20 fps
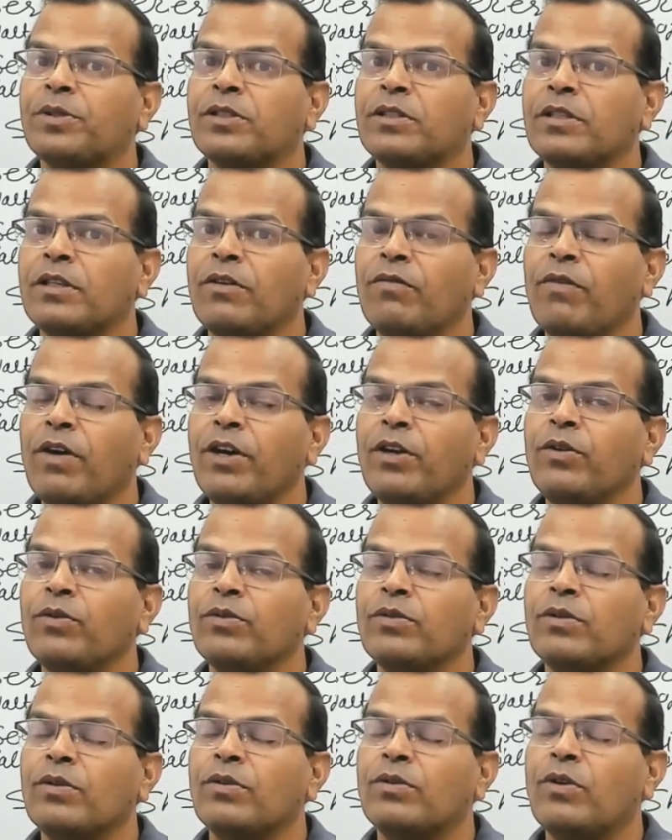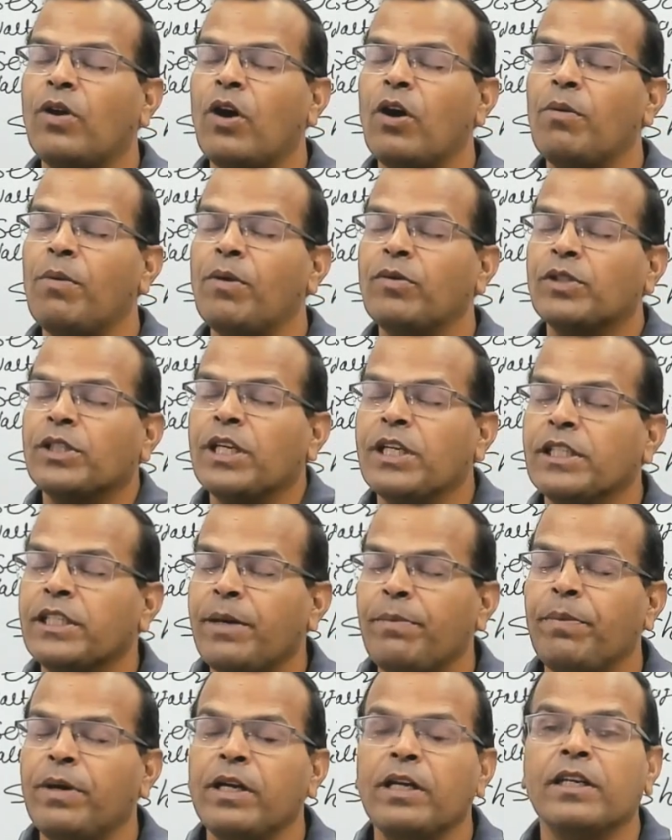When you talk about shunt sampling,
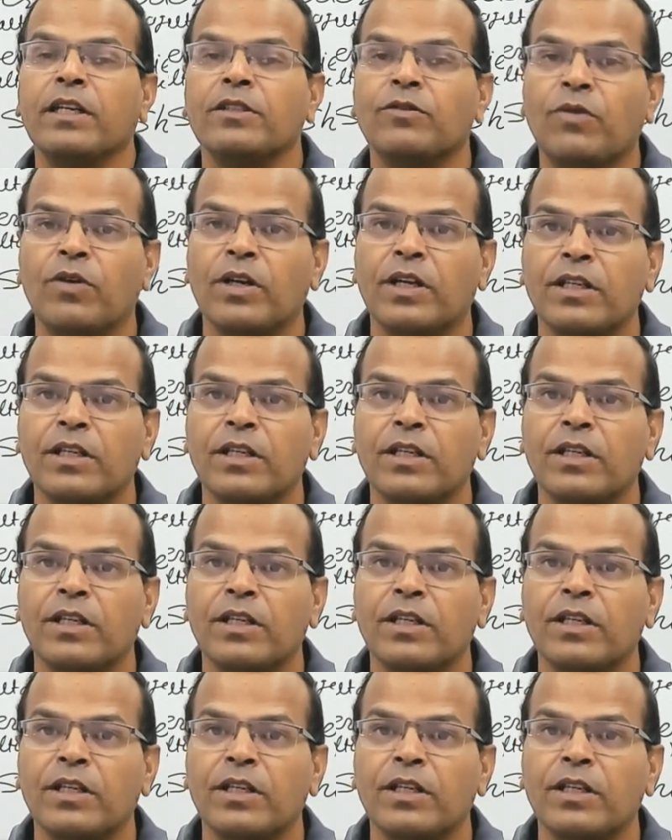it is voltage.